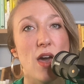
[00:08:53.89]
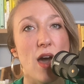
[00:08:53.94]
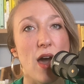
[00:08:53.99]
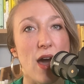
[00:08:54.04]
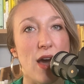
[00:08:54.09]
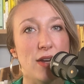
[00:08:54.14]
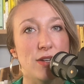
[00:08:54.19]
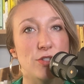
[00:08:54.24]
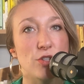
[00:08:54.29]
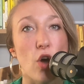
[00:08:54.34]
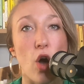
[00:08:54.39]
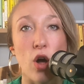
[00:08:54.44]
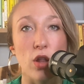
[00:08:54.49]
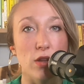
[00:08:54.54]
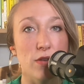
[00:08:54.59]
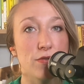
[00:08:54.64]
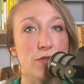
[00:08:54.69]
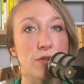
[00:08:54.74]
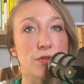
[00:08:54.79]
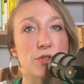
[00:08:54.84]
And all
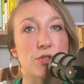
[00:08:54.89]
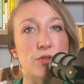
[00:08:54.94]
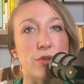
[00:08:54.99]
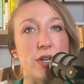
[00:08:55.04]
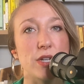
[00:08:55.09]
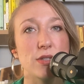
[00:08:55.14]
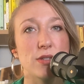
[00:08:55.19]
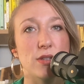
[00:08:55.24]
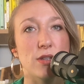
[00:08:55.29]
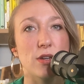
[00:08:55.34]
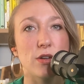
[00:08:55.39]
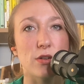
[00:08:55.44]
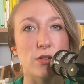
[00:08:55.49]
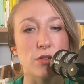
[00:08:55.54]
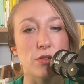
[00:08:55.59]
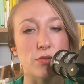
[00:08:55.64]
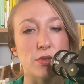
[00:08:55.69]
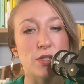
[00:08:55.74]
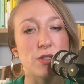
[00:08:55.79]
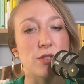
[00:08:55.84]
of those traits and
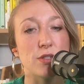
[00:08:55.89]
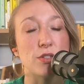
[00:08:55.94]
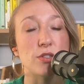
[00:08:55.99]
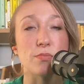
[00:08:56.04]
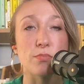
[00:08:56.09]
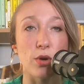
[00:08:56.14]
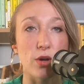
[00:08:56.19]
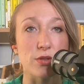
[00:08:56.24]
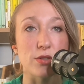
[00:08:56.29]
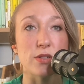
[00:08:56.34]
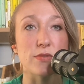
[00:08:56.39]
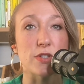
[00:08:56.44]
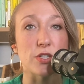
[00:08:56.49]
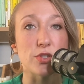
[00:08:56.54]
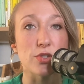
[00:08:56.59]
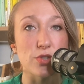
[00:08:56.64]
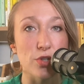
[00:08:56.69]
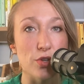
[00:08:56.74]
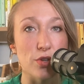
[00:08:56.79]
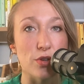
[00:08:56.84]
characteristics and parts of
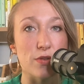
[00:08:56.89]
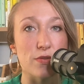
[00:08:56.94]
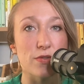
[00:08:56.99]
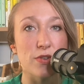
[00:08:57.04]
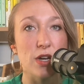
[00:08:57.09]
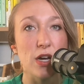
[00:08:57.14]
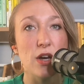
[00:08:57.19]
us serve.